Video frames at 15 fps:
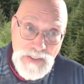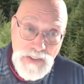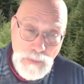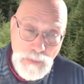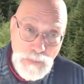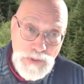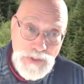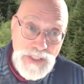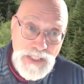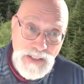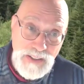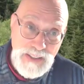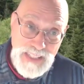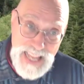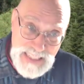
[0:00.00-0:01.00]
numbers that
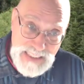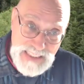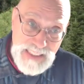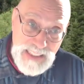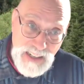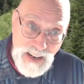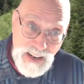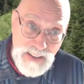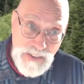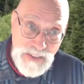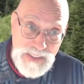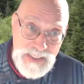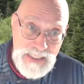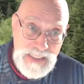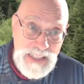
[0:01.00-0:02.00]
are less than
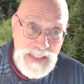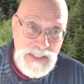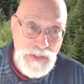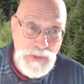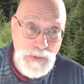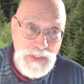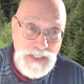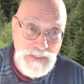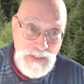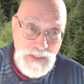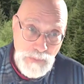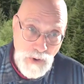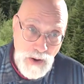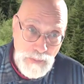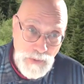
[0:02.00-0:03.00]
100 and see that you give
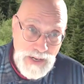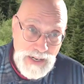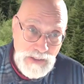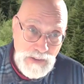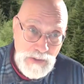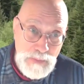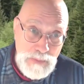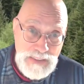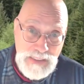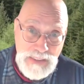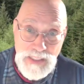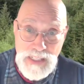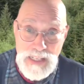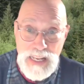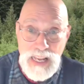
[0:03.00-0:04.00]
a proper error
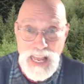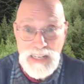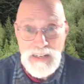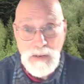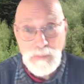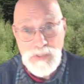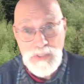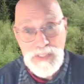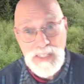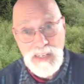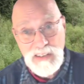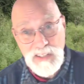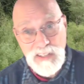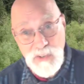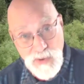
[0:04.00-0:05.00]
message, and numbers
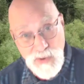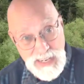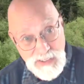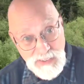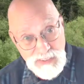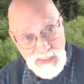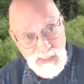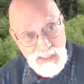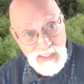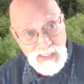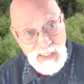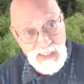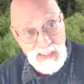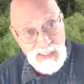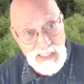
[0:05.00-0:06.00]
that are greater
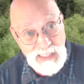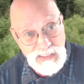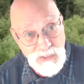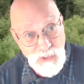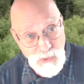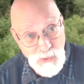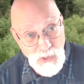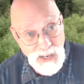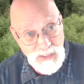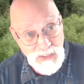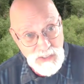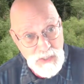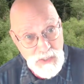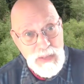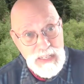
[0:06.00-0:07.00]
than
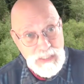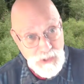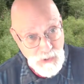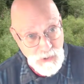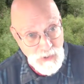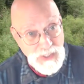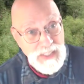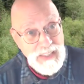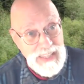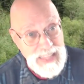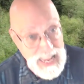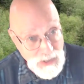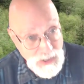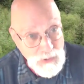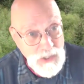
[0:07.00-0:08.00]
200 to make sure that
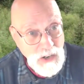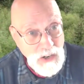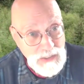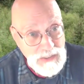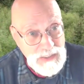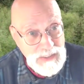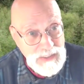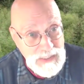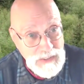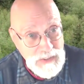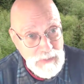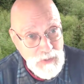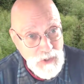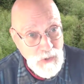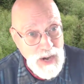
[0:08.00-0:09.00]
they don't cause a
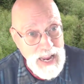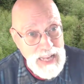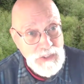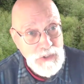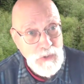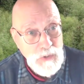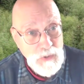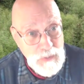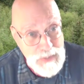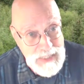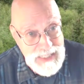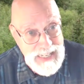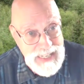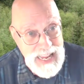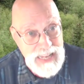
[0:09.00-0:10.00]
system crash or a
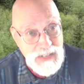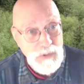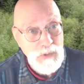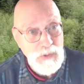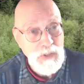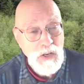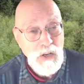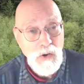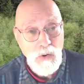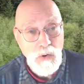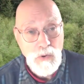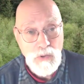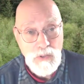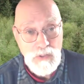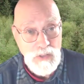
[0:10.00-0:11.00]
mistake
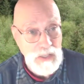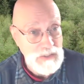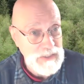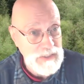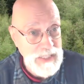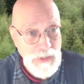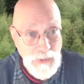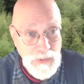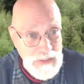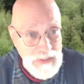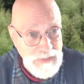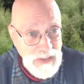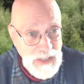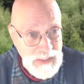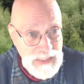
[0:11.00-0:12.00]
or a
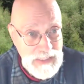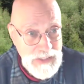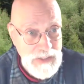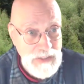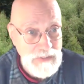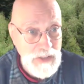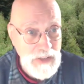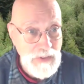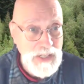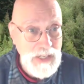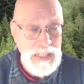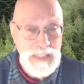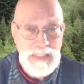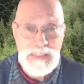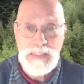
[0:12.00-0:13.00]
security violation of other
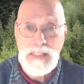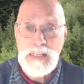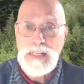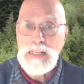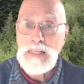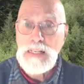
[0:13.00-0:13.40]
kinds?